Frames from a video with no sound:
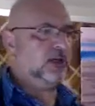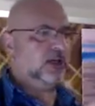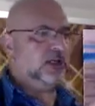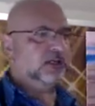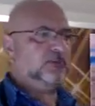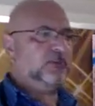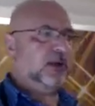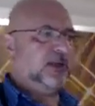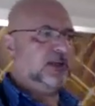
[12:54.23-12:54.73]

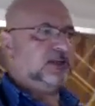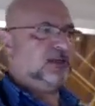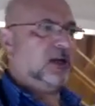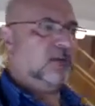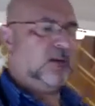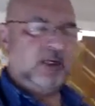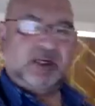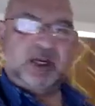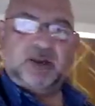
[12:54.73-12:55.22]
by the time we're
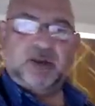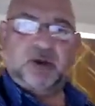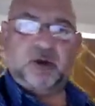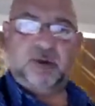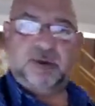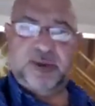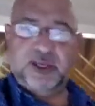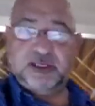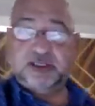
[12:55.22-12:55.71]
done, the whole
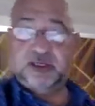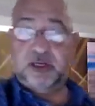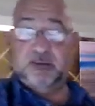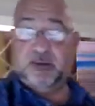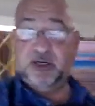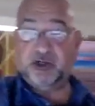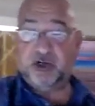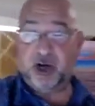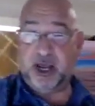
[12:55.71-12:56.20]
thing's going to be
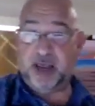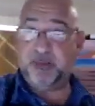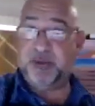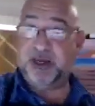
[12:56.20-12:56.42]
dry, but it's